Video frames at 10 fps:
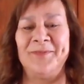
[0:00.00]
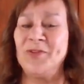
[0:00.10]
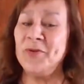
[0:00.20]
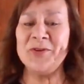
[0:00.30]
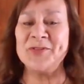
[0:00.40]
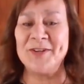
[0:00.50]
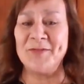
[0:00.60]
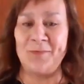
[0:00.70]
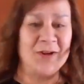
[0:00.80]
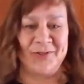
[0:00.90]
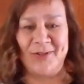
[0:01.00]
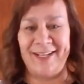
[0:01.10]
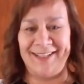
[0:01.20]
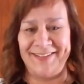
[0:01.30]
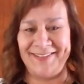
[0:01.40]
do-it-yourself washer
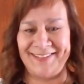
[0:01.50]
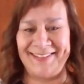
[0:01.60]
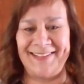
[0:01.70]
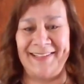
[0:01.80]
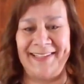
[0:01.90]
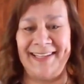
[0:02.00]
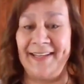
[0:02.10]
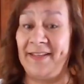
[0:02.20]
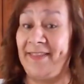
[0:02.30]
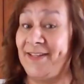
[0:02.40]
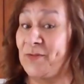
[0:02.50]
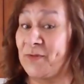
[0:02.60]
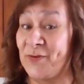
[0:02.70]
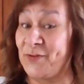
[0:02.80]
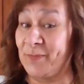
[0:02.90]
necklace that's
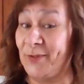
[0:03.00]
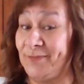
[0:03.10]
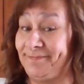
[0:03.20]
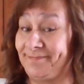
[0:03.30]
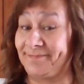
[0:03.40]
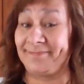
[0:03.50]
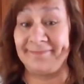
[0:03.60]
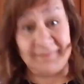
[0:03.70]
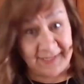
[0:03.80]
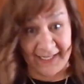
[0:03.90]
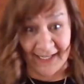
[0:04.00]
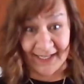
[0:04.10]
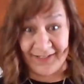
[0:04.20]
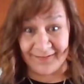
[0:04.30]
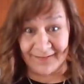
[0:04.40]
reversible.
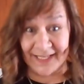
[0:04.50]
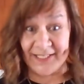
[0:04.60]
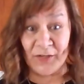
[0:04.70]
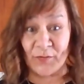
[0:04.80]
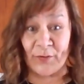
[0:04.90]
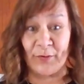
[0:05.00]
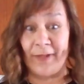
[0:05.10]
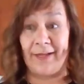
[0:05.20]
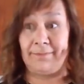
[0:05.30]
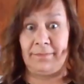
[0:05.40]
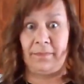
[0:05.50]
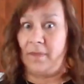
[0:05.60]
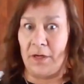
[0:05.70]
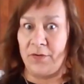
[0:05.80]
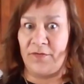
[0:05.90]
And I did it for like
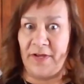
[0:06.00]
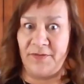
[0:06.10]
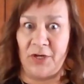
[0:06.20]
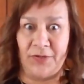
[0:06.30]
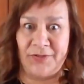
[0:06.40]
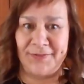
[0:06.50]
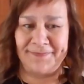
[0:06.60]
under $5.